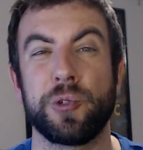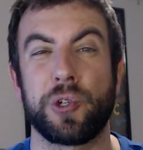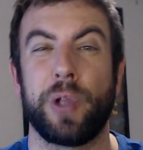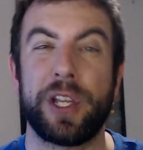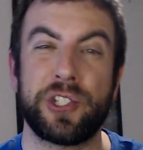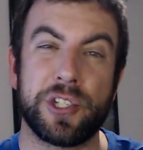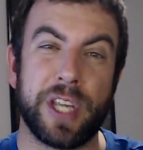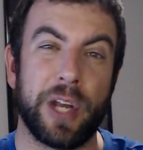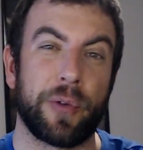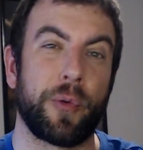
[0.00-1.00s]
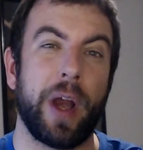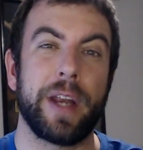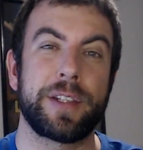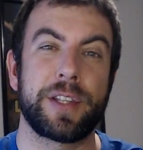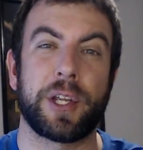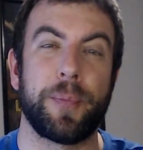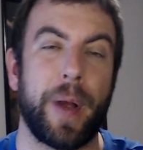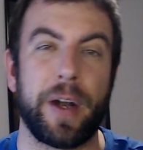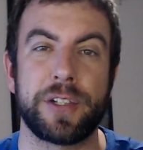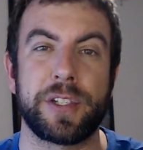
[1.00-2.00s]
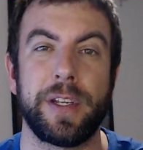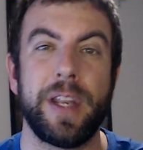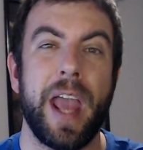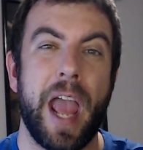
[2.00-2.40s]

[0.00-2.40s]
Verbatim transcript: so let's just get right into the comparison